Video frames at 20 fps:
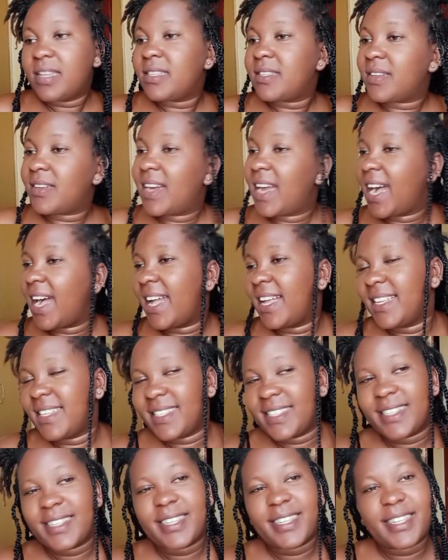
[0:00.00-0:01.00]
So
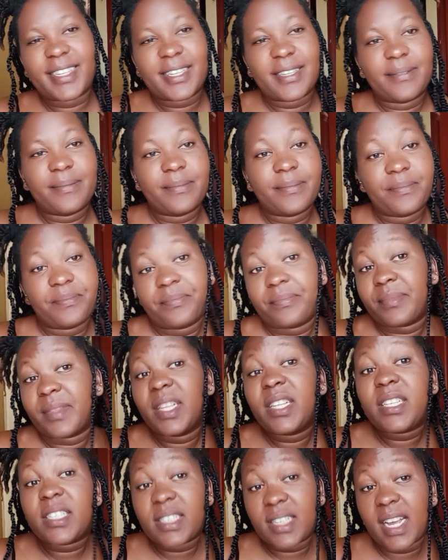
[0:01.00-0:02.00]
guys,
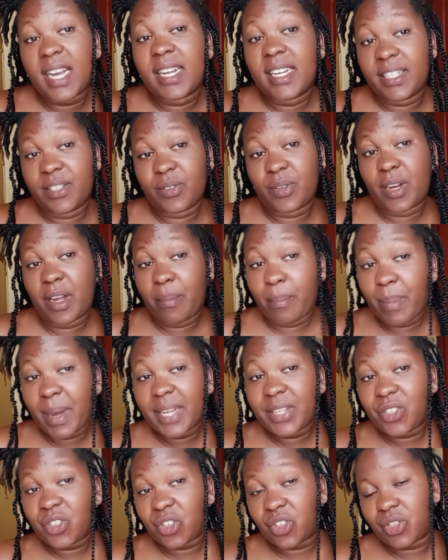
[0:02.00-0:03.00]
this girl is on a
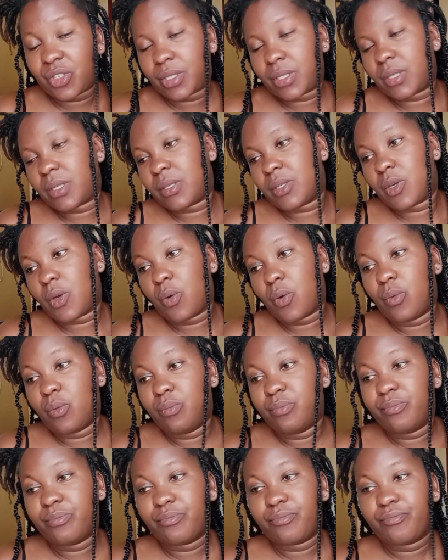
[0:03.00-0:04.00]
budget, so
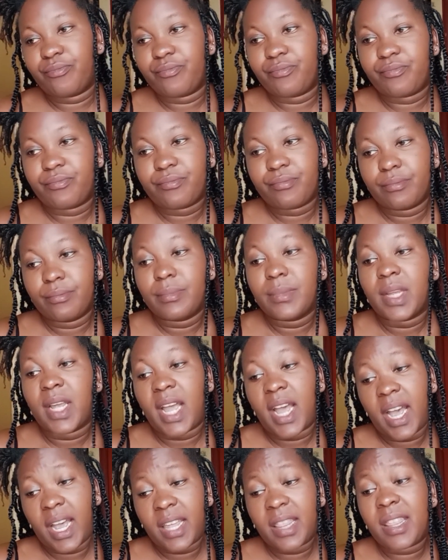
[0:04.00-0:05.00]

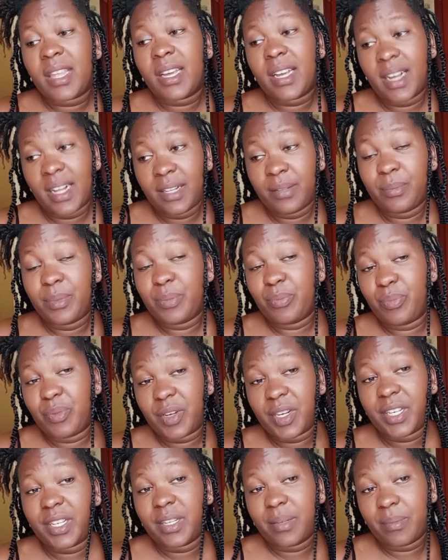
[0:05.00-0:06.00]
I think I'll be
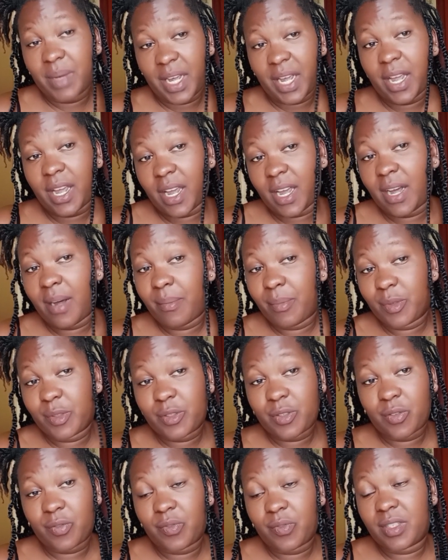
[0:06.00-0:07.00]
braiding my hair
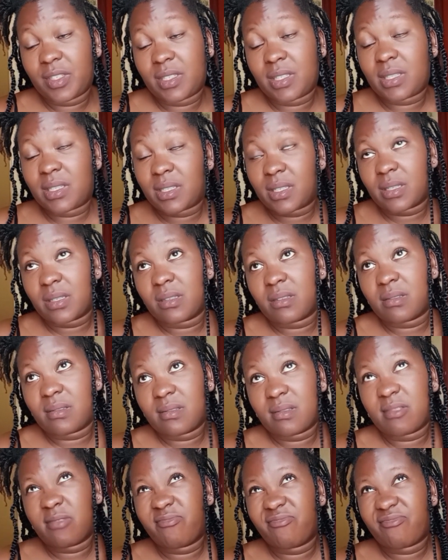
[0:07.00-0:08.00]
most of this
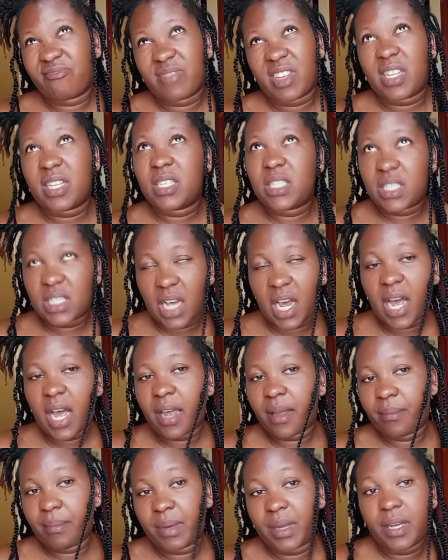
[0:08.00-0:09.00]

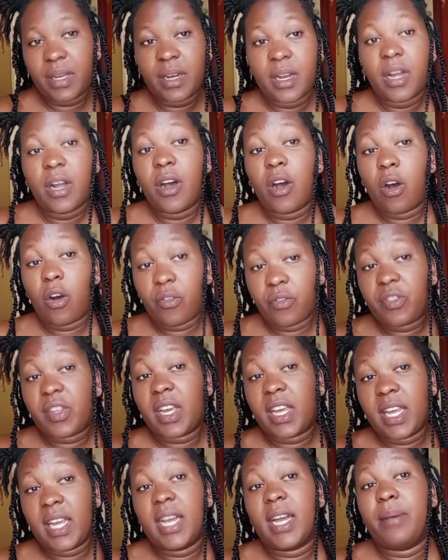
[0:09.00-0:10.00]
time of the
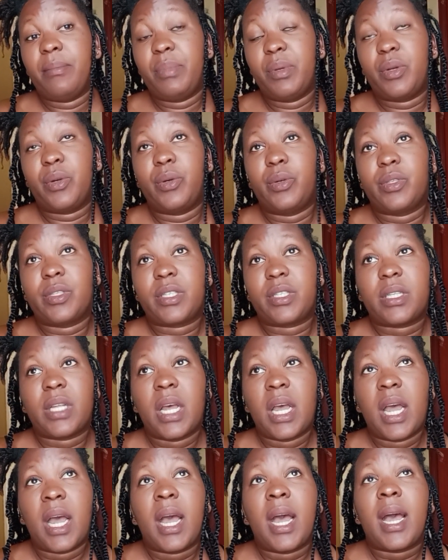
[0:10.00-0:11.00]
year because
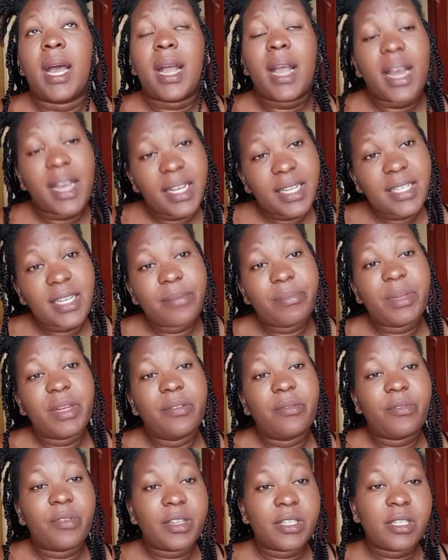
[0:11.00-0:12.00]
guys, I'm
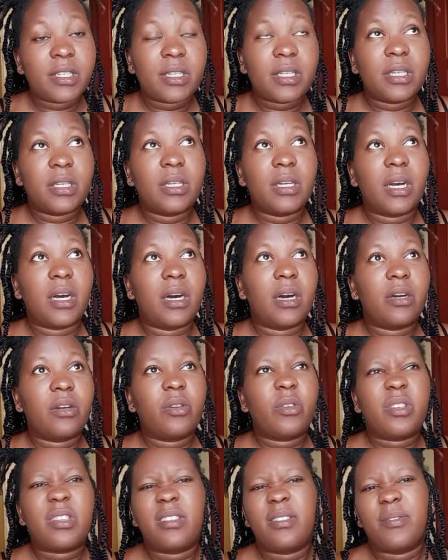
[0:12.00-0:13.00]
investing,
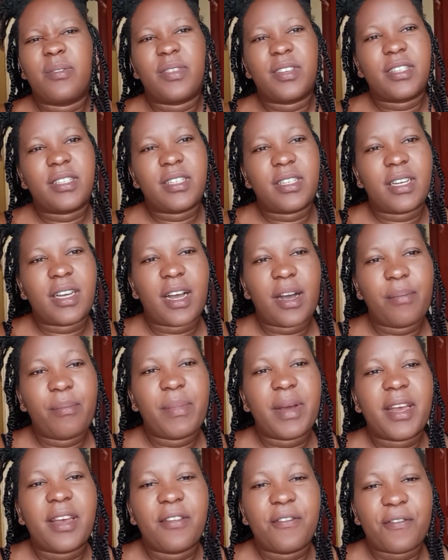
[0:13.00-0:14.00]
not investing, I'm
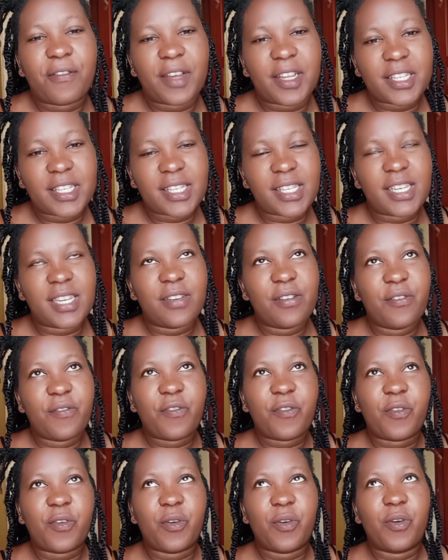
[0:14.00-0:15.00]
manifesting
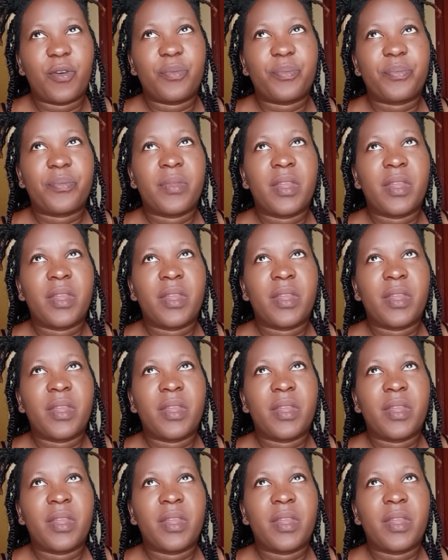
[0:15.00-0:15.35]
for.